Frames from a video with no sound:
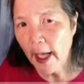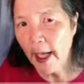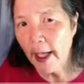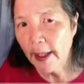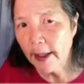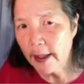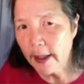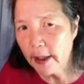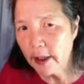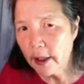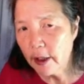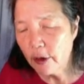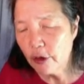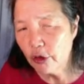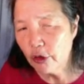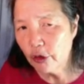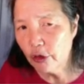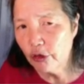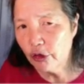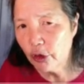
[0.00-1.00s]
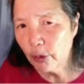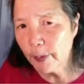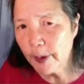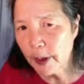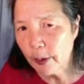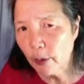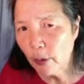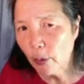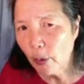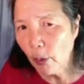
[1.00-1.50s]
and she'll
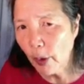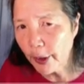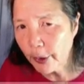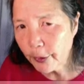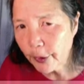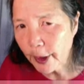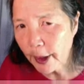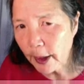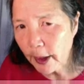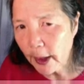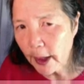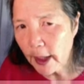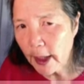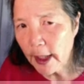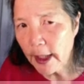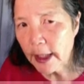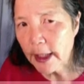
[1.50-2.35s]
be wondering,